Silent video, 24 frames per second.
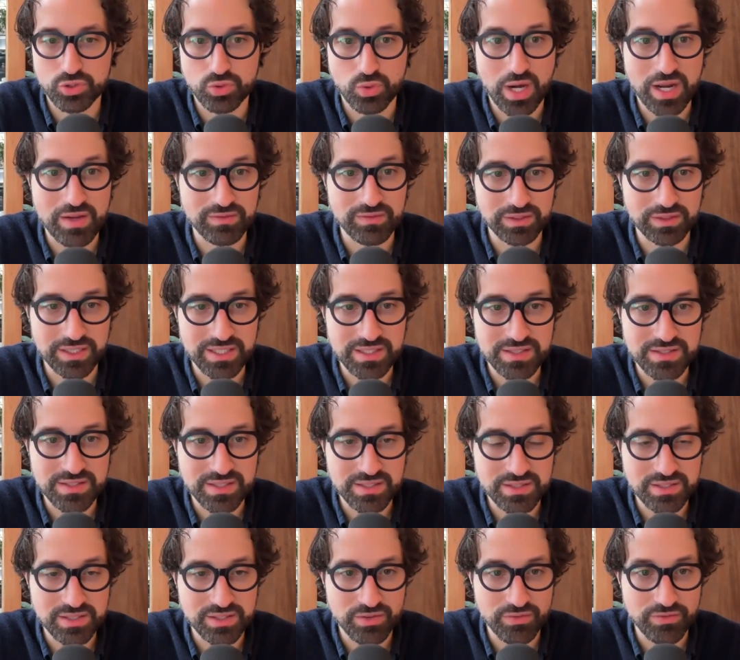leads
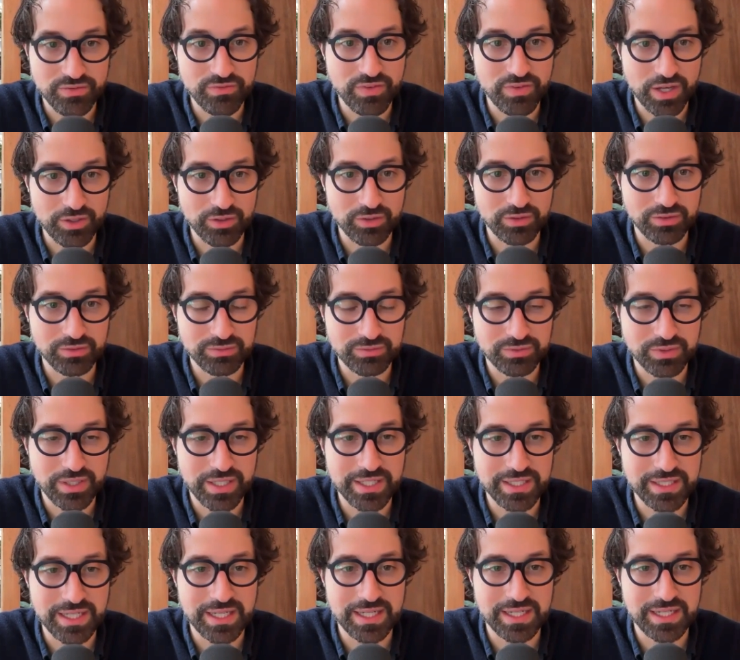into the funnel,
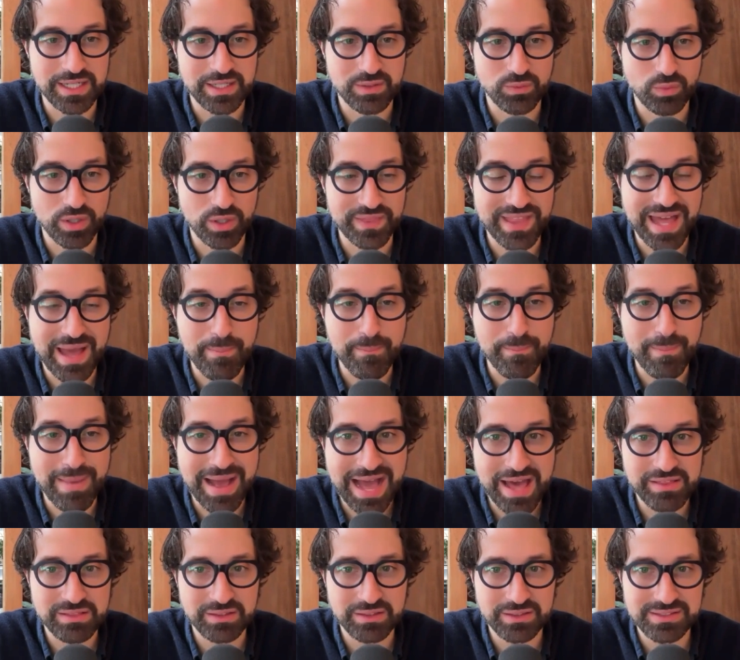right? And what that
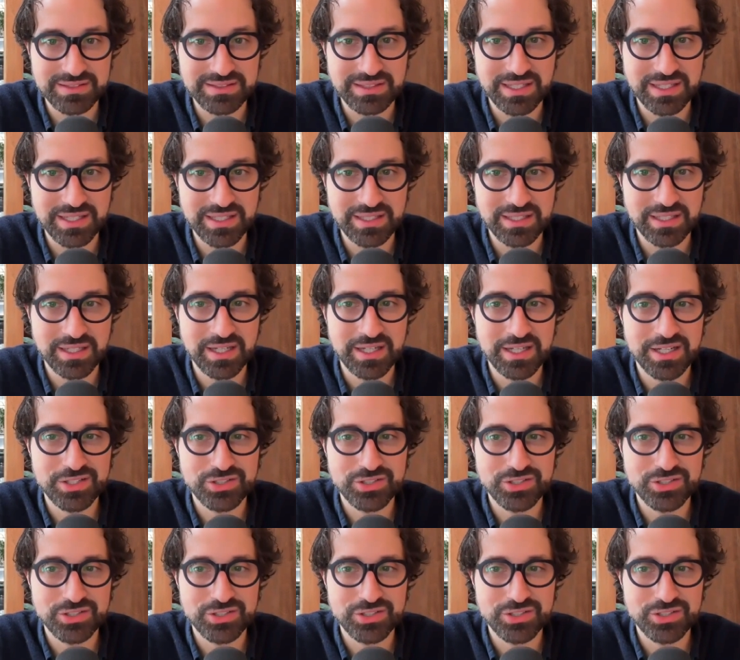math looks like.